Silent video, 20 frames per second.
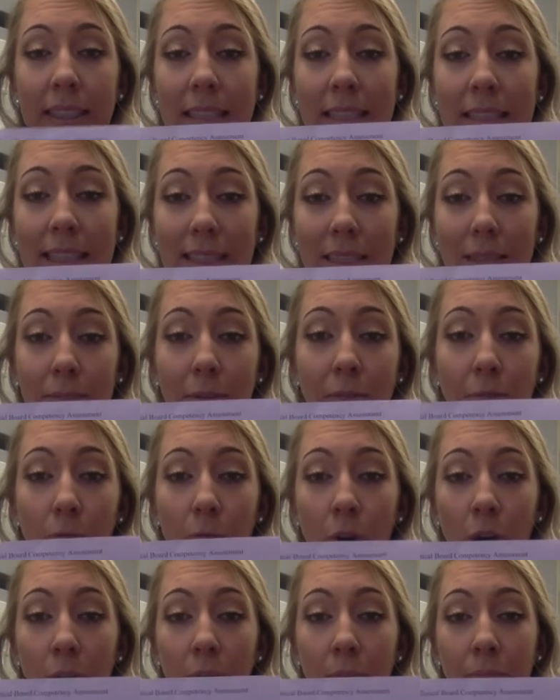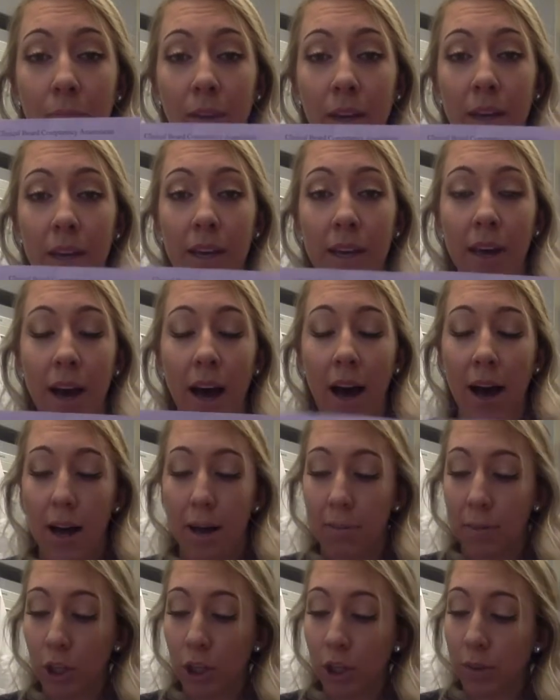Assessment form.
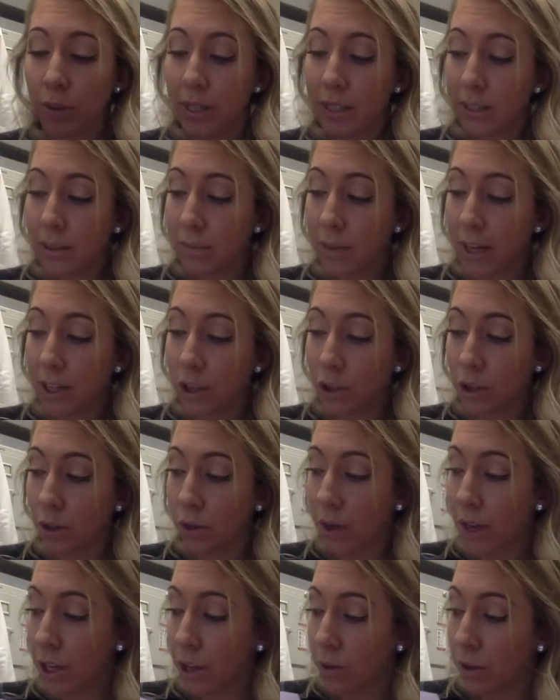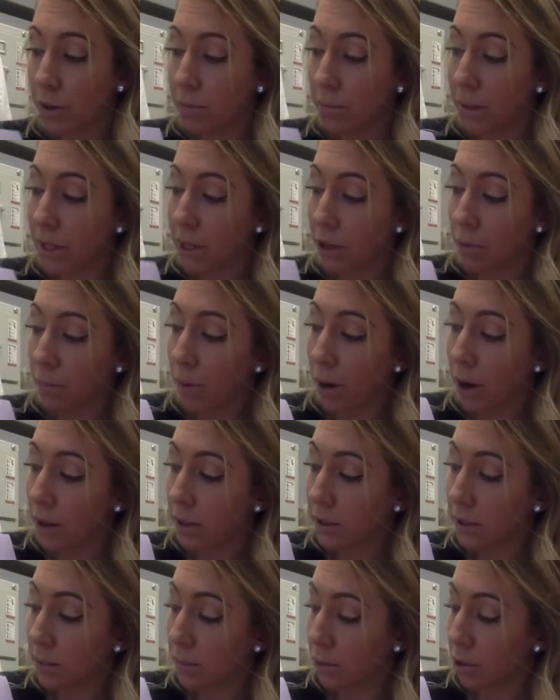You need to make sure that you complete your
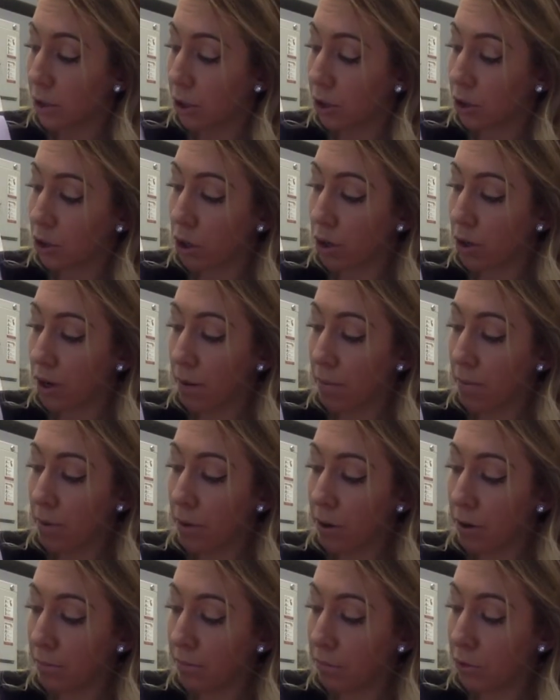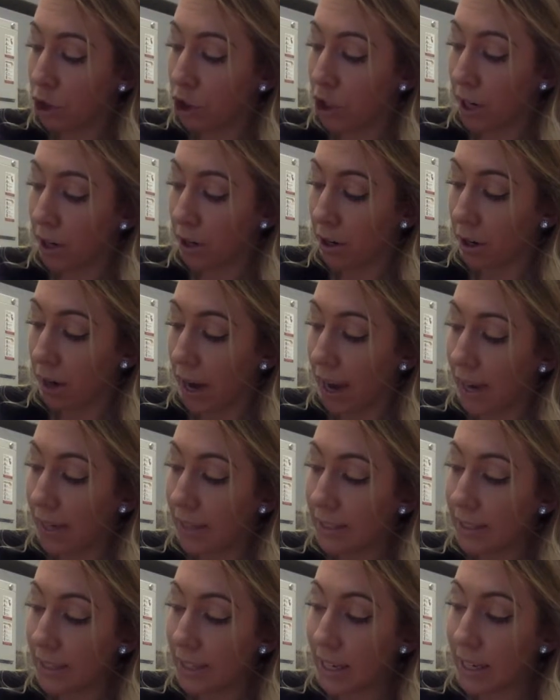box number, your chart number, chair,
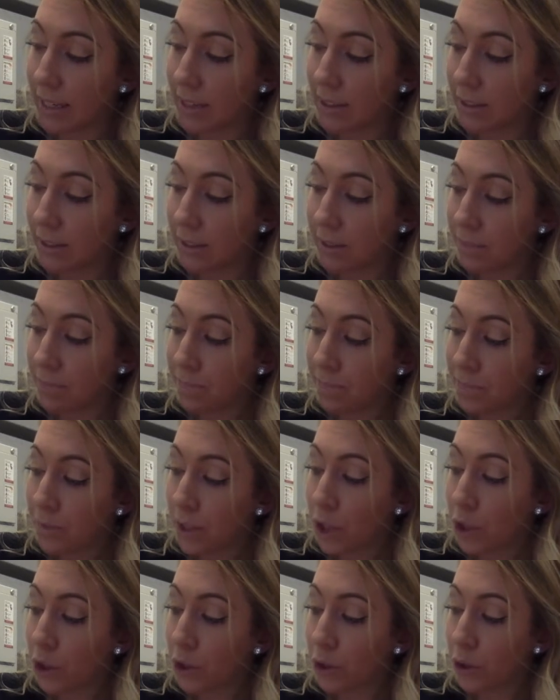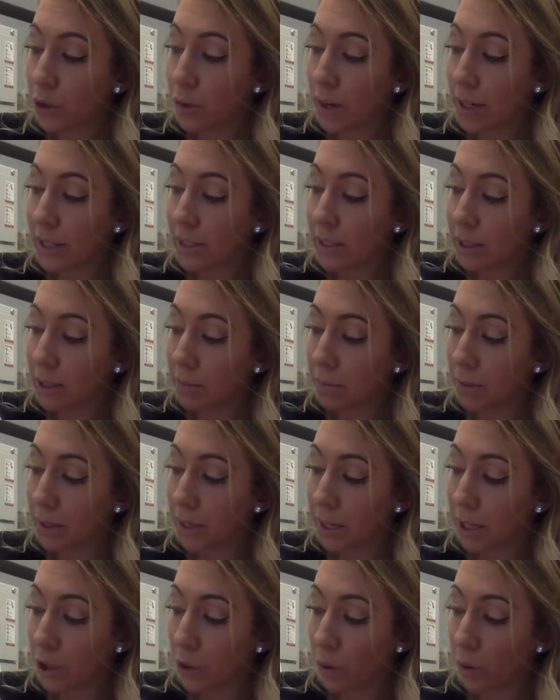and date. You're going to
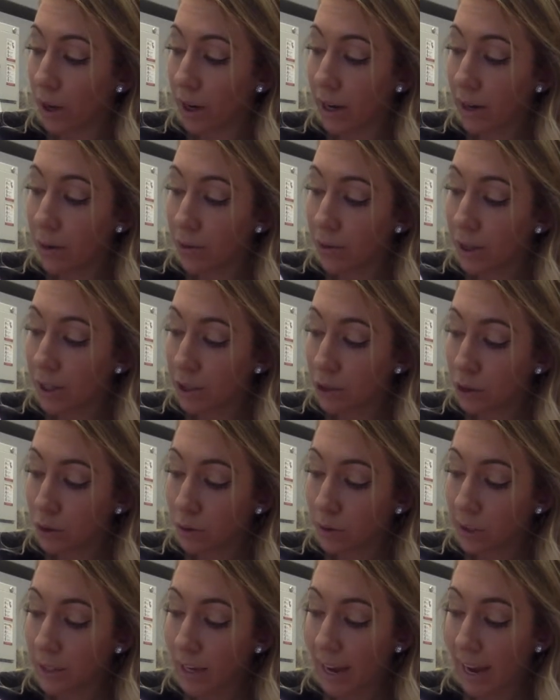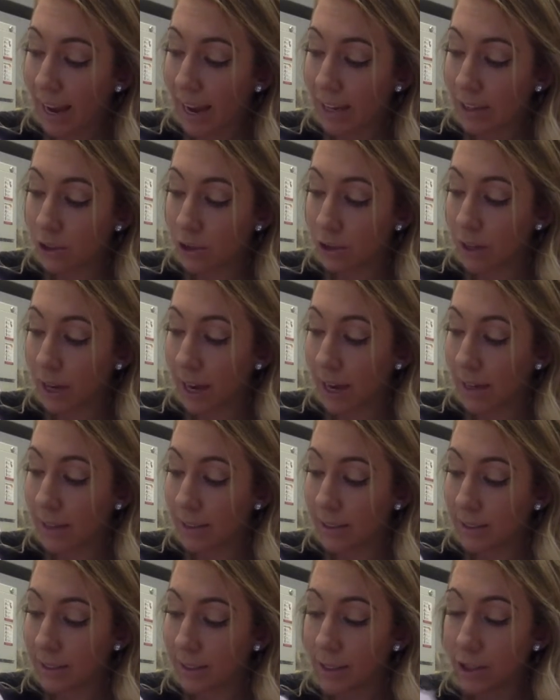complete your health history and your
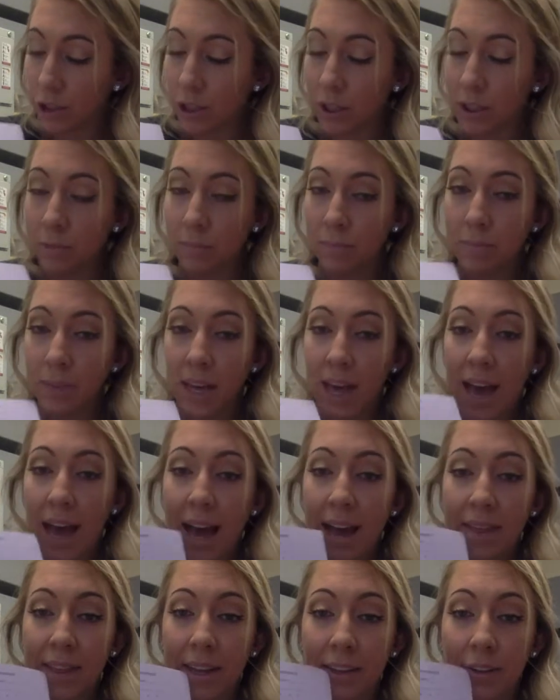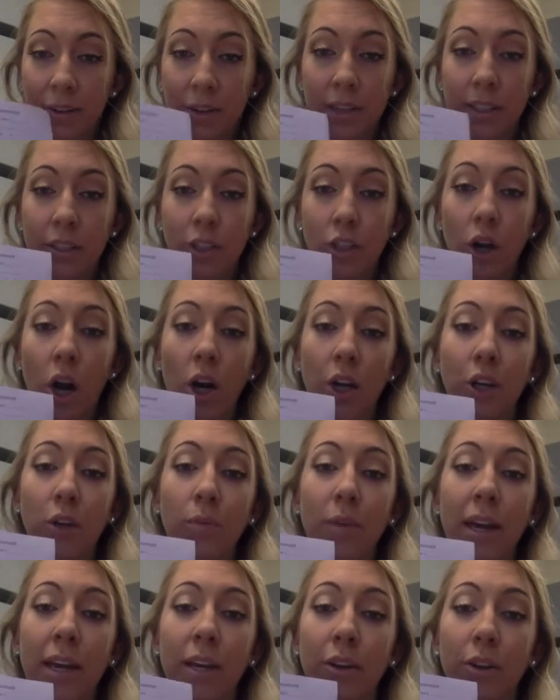anesthesia, and then you're going to
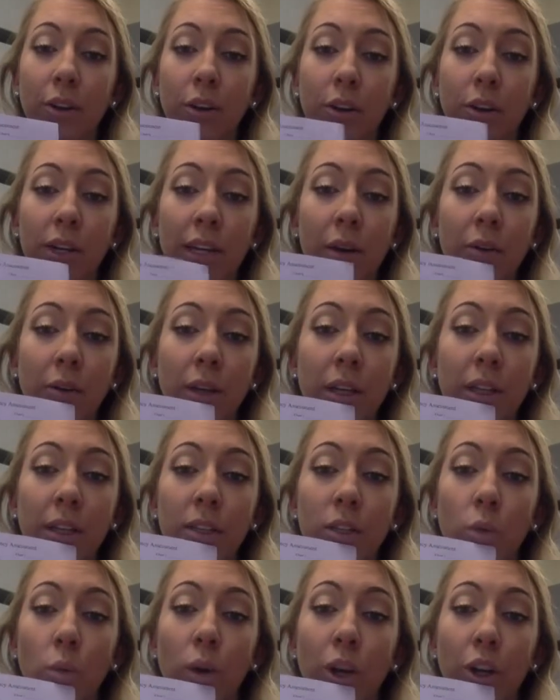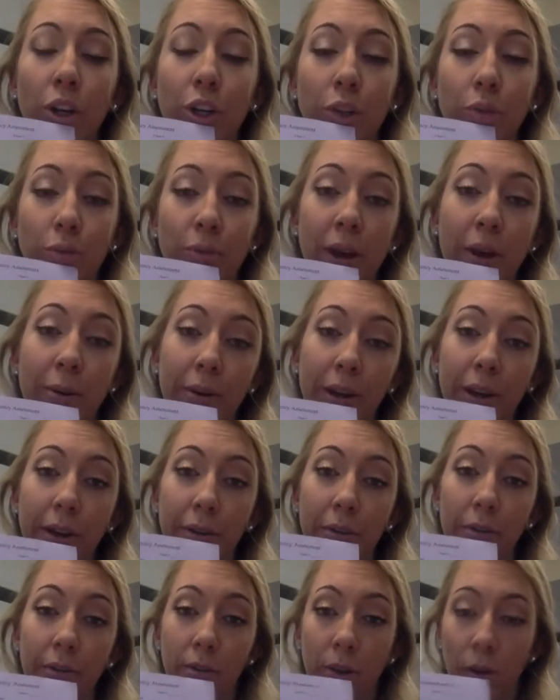document your calculus where you found it,
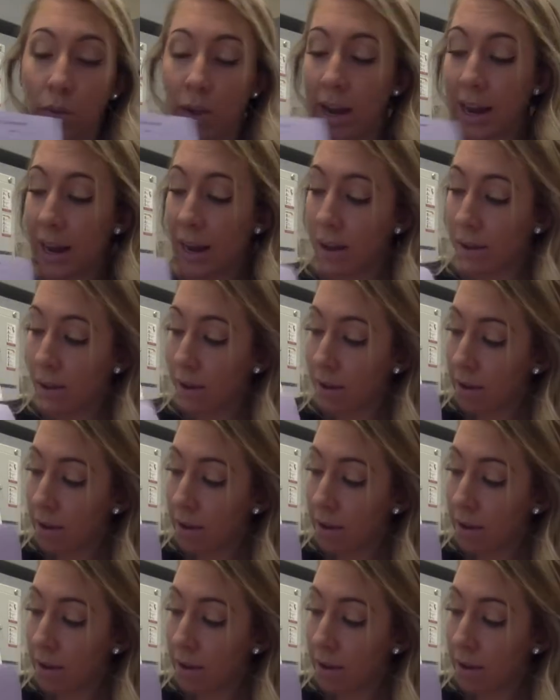okay?